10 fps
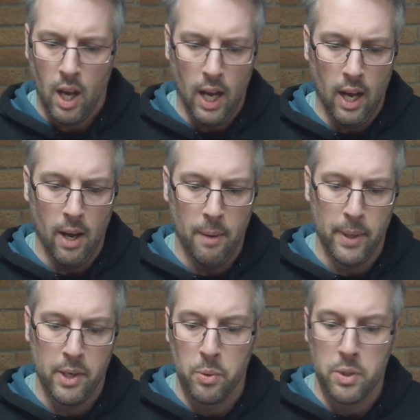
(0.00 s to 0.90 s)

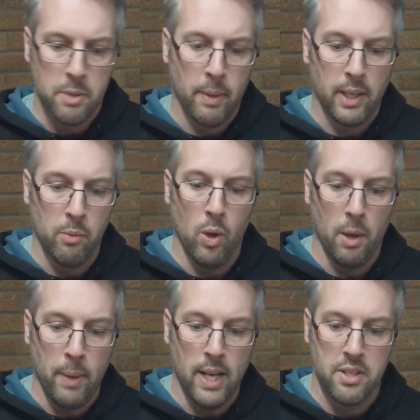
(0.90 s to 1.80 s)
And in order to make them
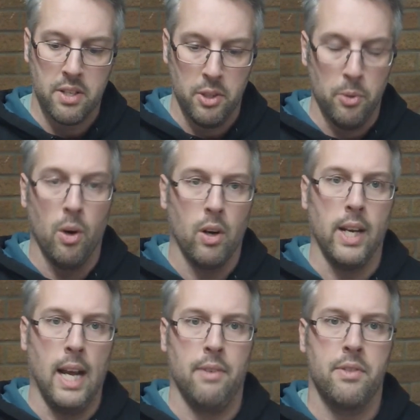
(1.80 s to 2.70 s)
work best, you are going
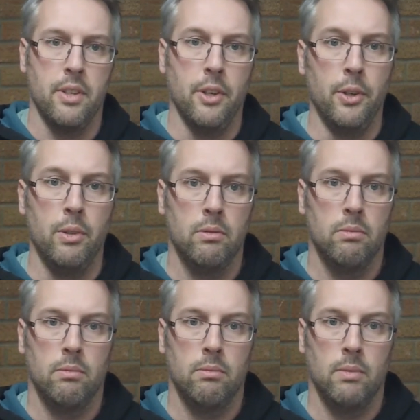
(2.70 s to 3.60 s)
to have to
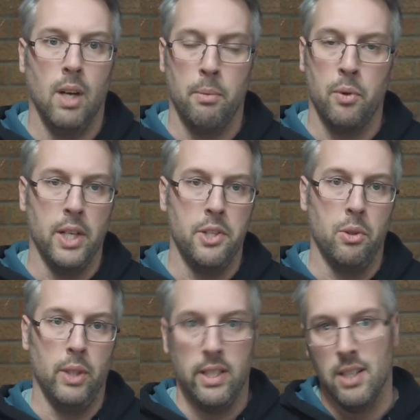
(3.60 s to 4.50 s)
upgrade
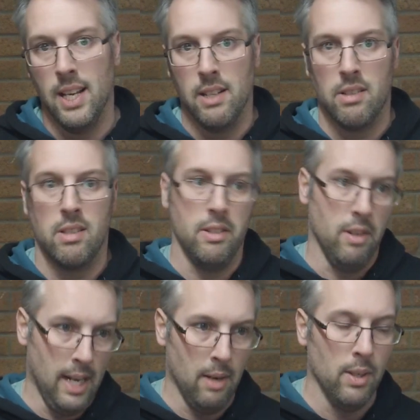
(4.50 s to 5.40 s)
your inlets, your
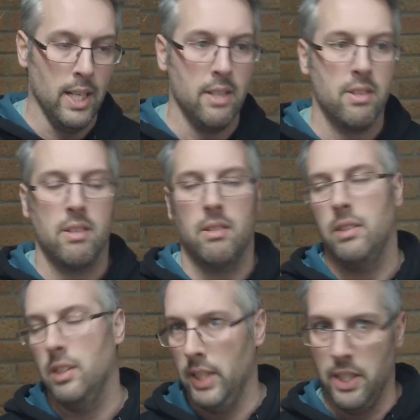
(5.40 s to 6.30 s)
outlets,
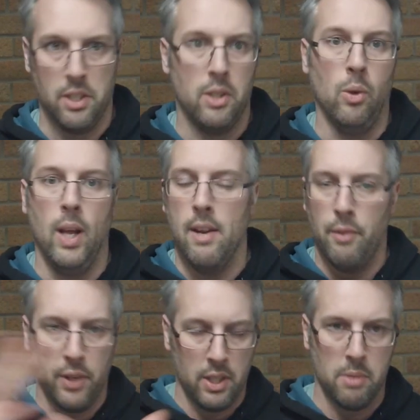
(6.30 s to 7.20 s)
your intercooler,
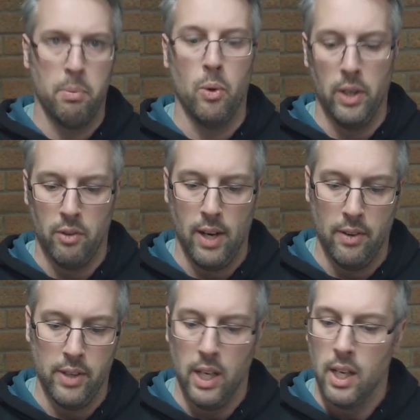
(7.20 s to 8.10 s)
everything supporting
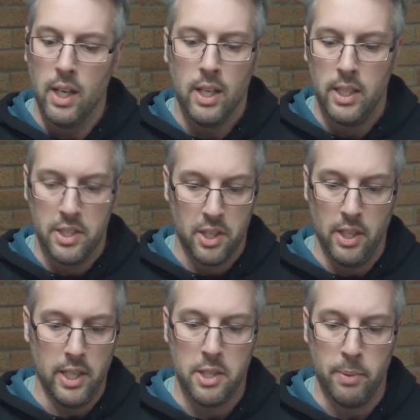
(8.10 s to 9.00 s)
around it is going
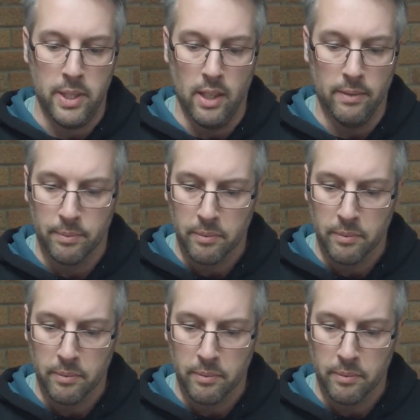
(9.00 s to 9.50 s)
to need to be done.